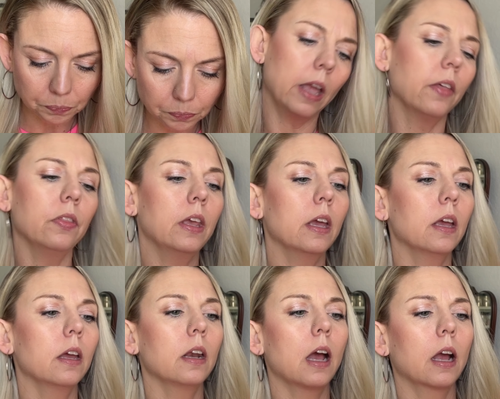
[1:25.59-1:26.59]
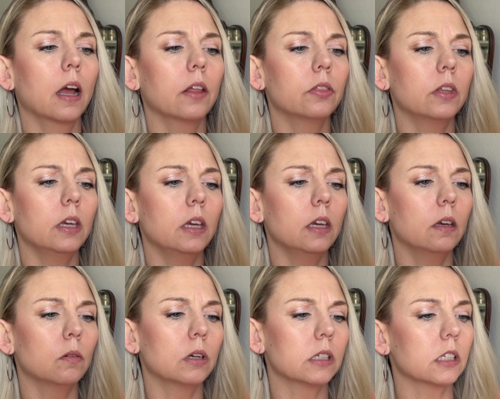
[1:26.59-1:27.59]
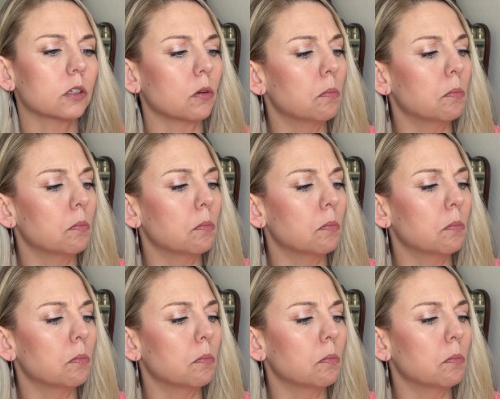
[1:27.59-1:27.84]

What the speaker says: And then I got the, what is this one?